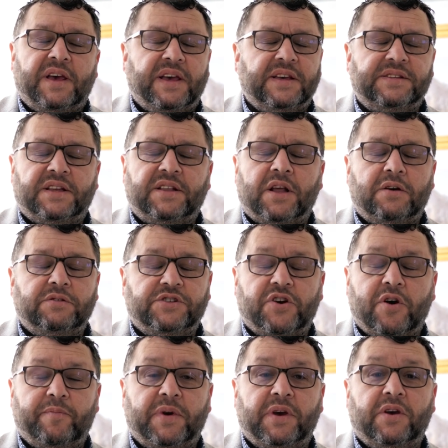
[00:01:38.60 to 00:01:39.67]
He said, "No,
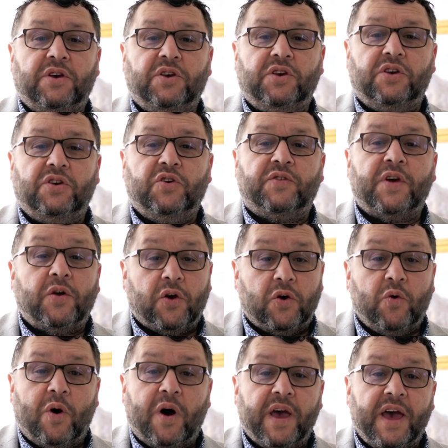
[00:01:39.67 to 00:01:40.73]
Jeremy, you don't know
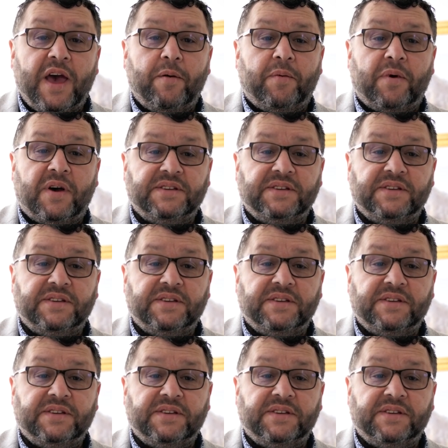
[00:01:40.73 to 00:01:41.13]
who I am."